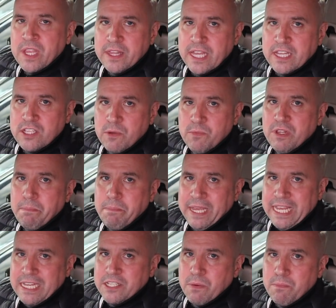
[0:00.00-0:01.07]
They're some of the
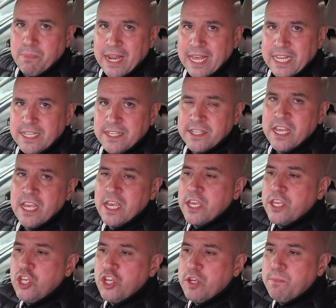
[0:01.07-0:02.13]
biggest complaints
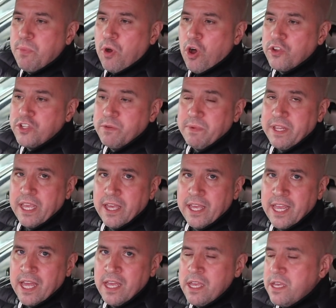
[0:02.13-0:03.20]
you can possibly
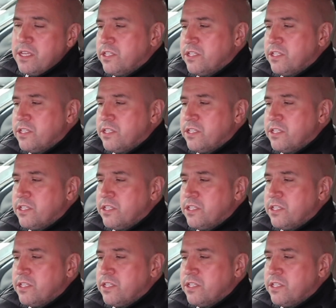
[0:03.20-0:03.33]
hear.